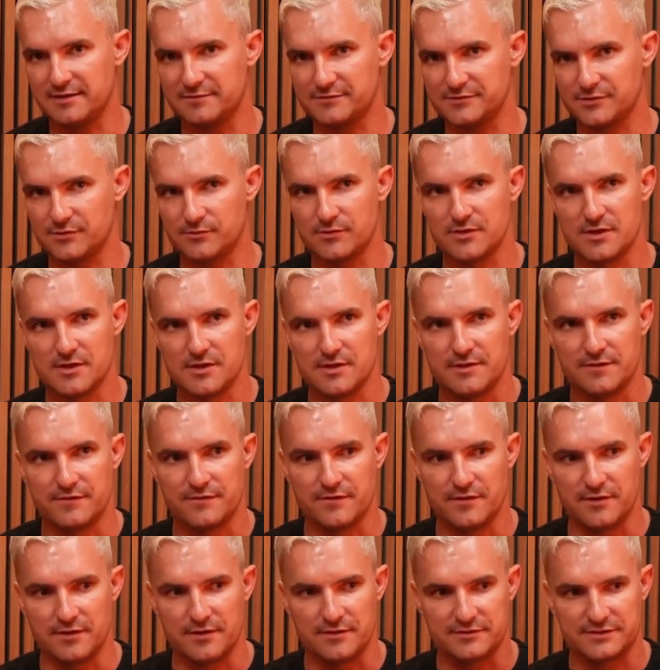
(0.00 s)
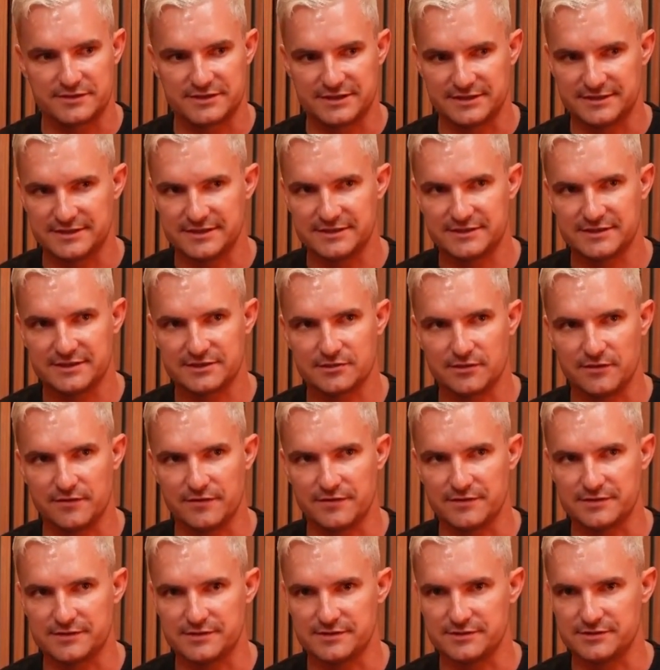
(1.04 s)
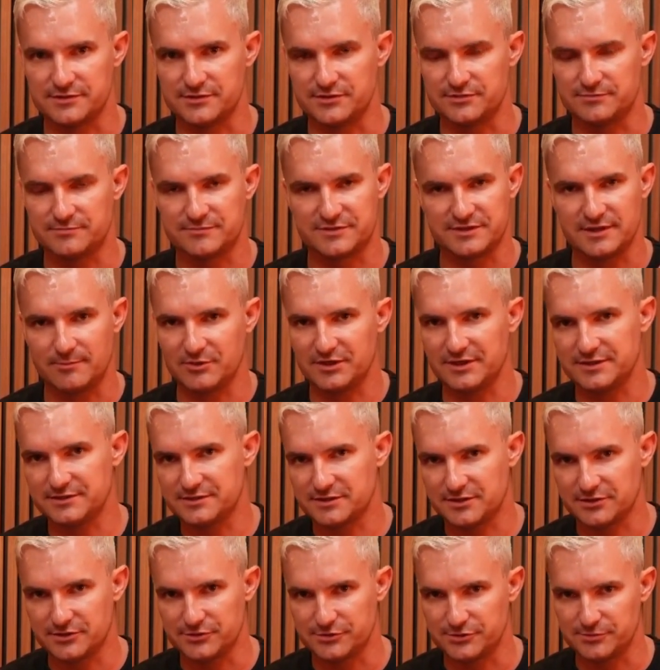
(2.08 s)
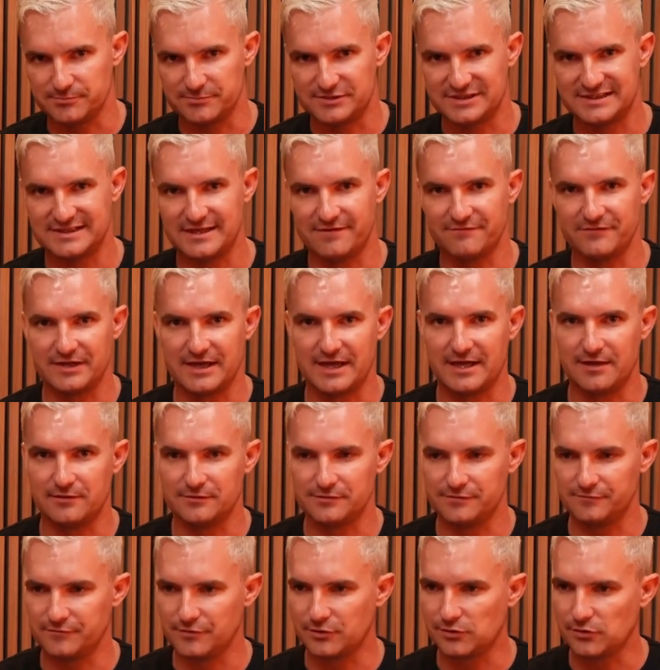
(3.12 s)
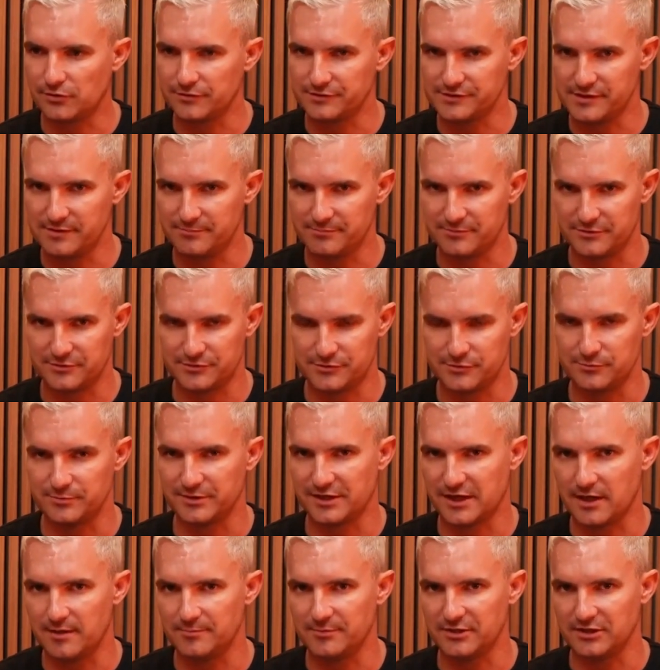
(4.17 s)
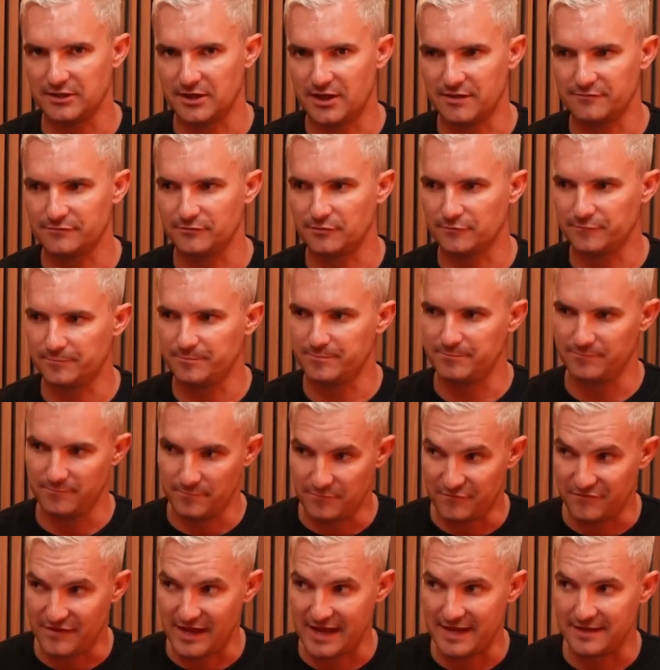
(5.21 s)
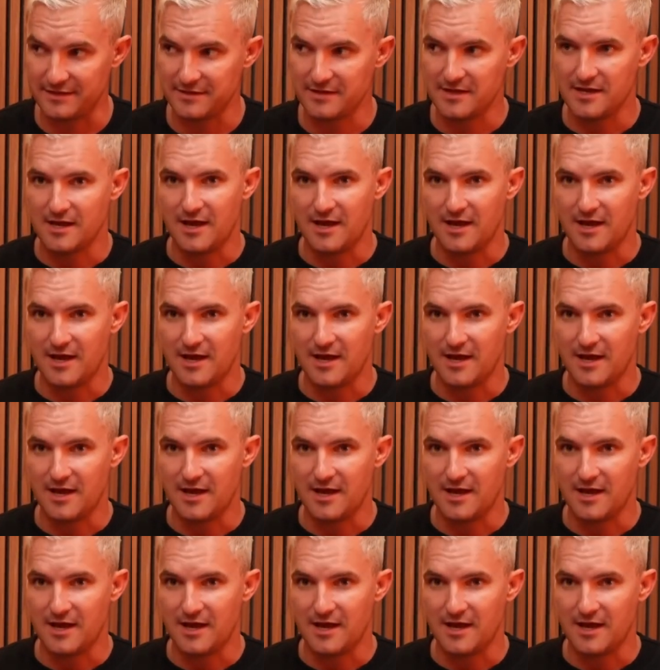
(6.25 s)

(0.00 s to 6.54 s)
So the statistics on this is someone needs to consume 7 hours of your content to become a lifelong fan.